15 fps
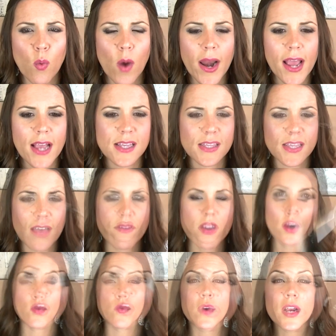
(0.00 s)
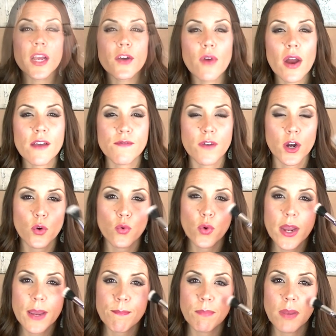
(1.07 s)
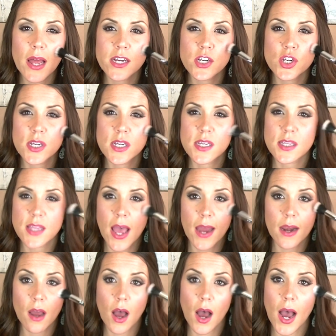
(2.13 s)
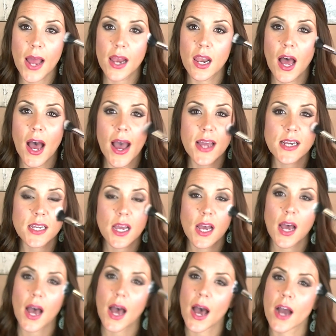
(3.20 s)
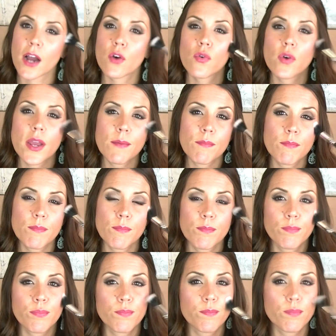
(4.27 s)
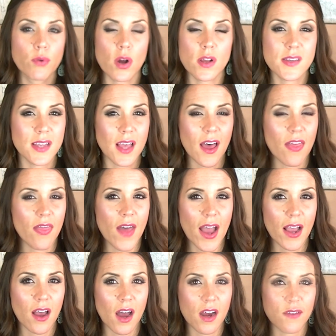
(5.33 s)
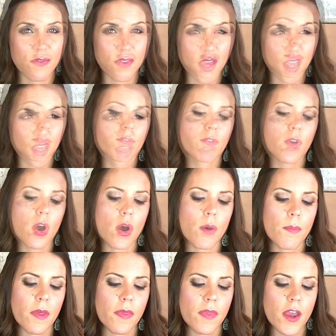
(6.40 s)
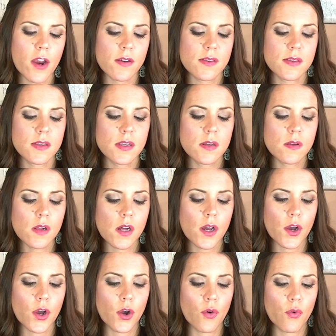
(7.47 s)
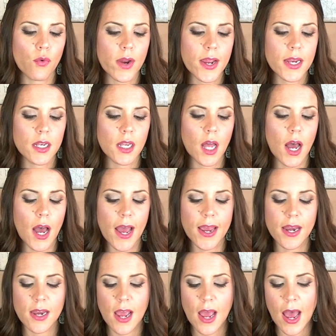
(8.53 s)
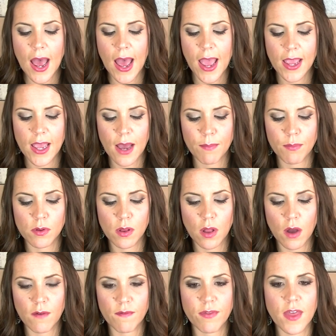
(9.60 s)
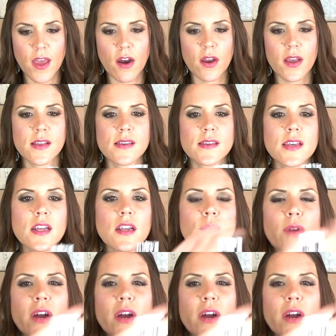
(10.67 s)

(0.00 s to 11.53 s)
187. Really great for cream blushes and highlight, uh, cream bronzer, that kind of thing. From their Silk Green line, a couple of their concealer